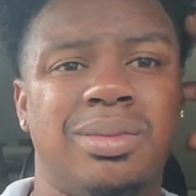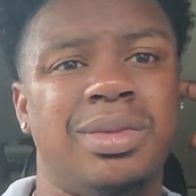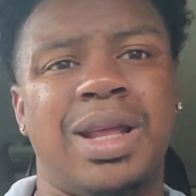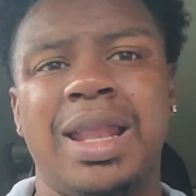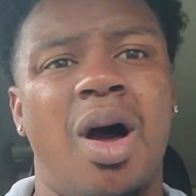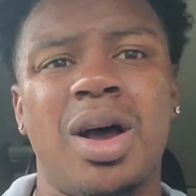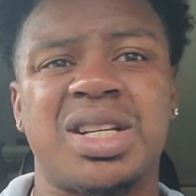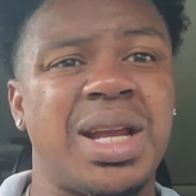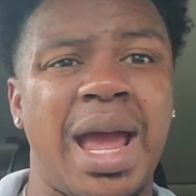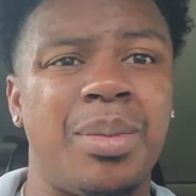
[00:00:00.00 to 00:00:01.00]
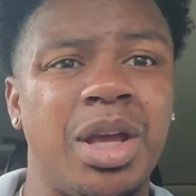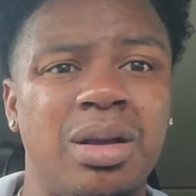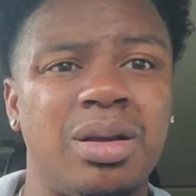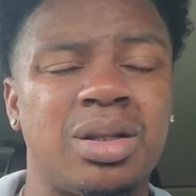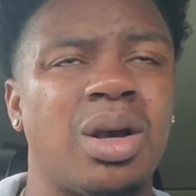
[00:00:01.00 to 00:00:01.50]
they lost
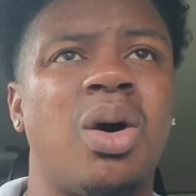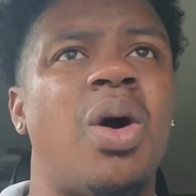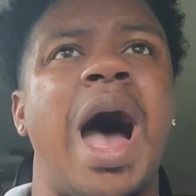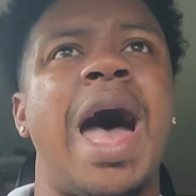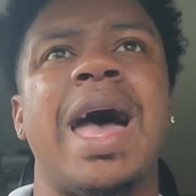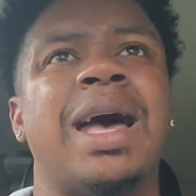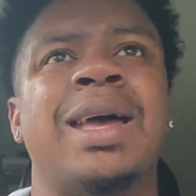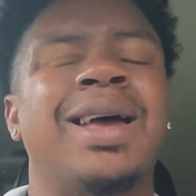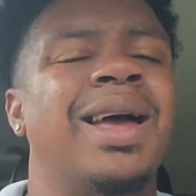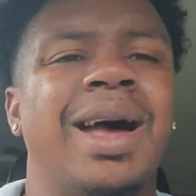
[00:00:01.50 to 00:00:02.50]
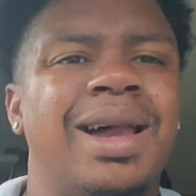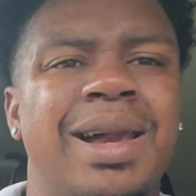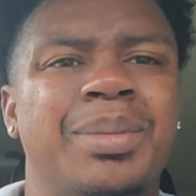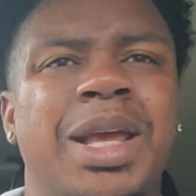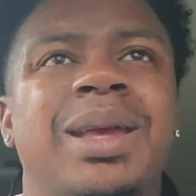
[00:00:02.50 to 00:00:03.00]
Shamet. So,
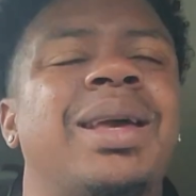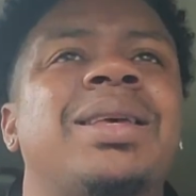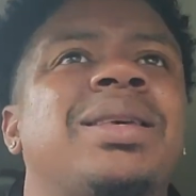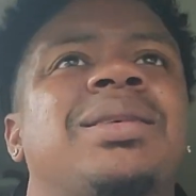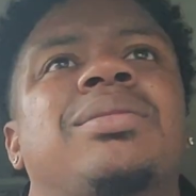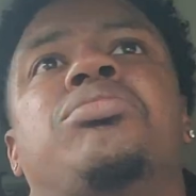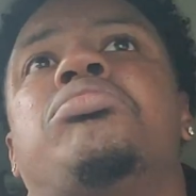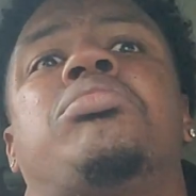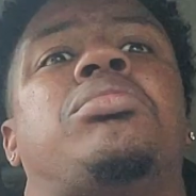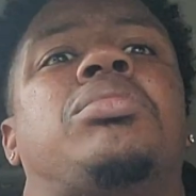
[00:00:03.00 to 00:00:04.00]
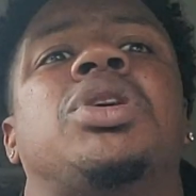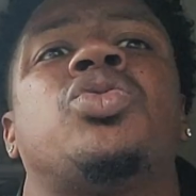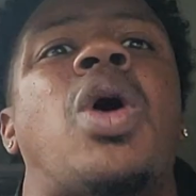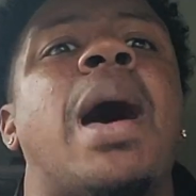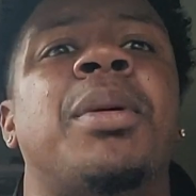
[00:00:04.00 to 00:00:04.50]
I mean, it's
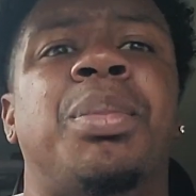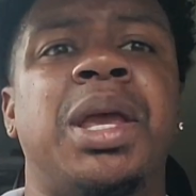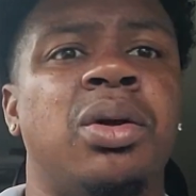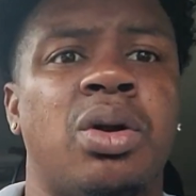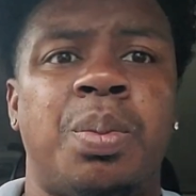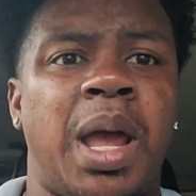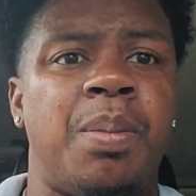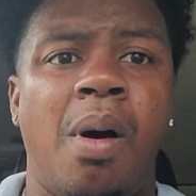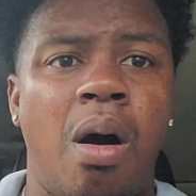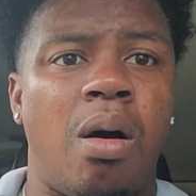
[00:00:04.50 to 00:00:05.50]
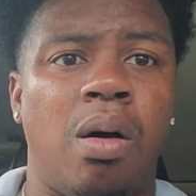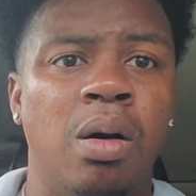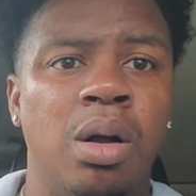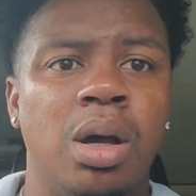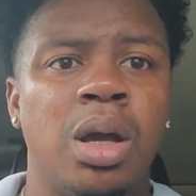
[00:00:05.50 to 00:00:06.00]
robbing Peter to pay Paul.
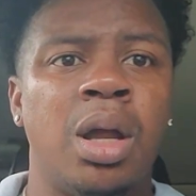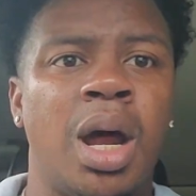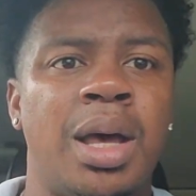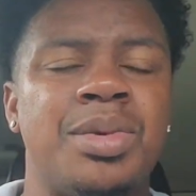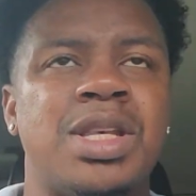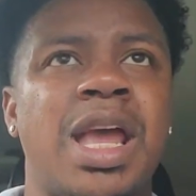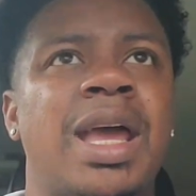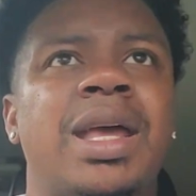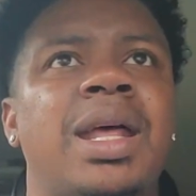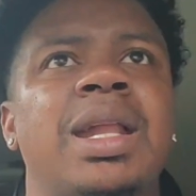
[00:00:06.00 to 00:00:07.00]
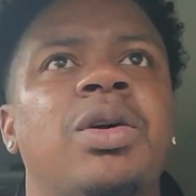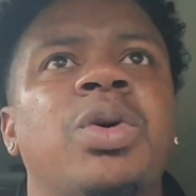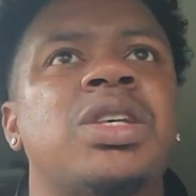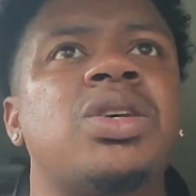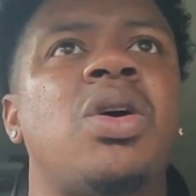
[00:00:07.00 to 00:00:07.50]
You know what I'm saying?
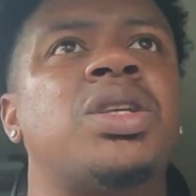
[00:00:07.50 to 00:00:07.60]
With Serge